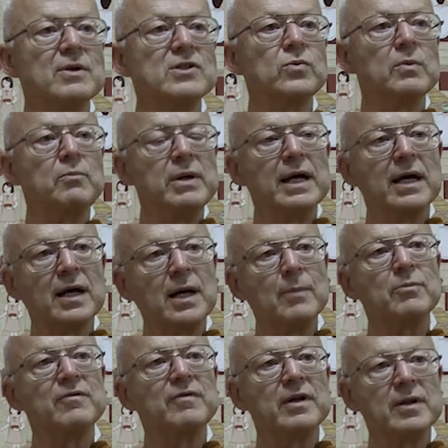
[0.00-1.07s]
much we pick
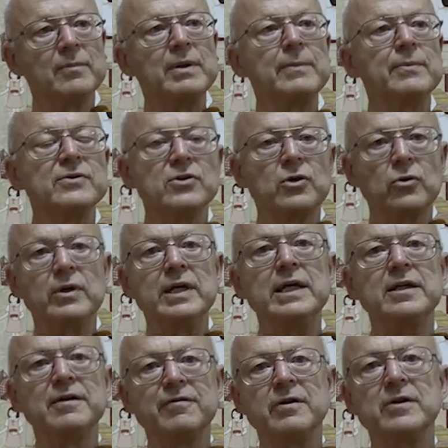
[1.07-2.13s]
up of other people's
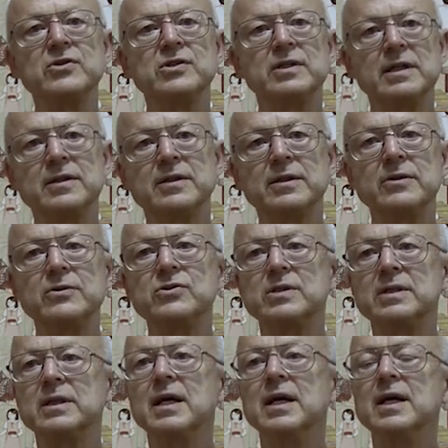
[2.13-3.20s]
greed, aversion, and
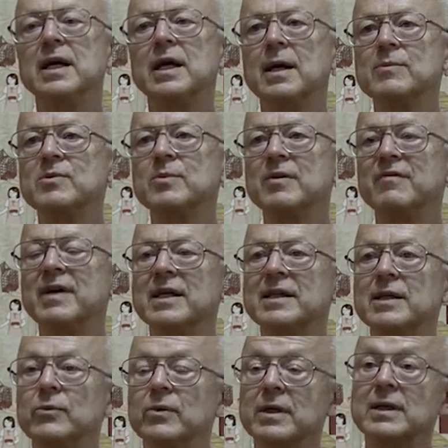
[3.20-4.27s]
delusion comes from the fact
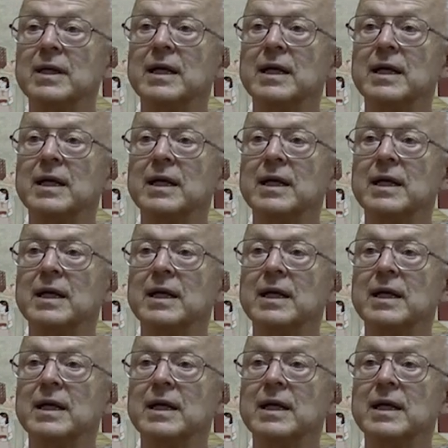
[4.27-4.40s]
that we're